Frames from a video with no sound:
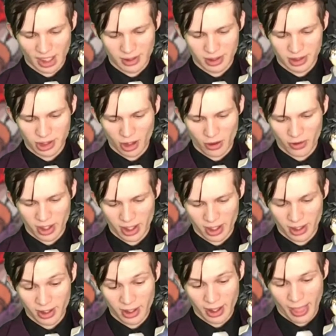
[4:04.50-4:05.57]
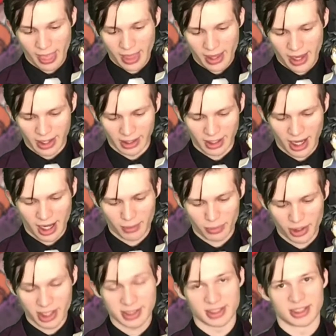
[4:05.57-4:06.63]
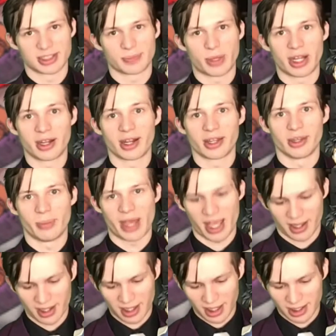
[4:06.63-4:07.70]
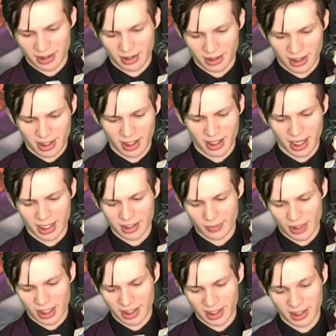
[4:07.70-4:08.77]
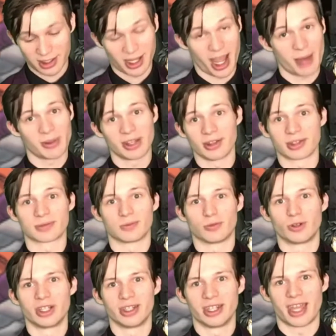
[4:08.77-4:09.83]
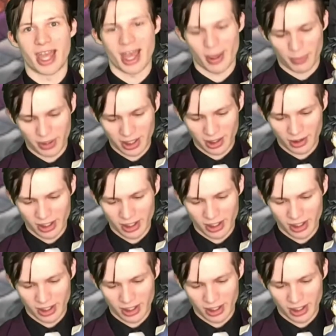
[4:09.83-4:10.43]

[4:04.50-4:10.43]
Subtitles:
Toga and Compress and Spinner on the back of Gigantomachia. Dabi looks really happy.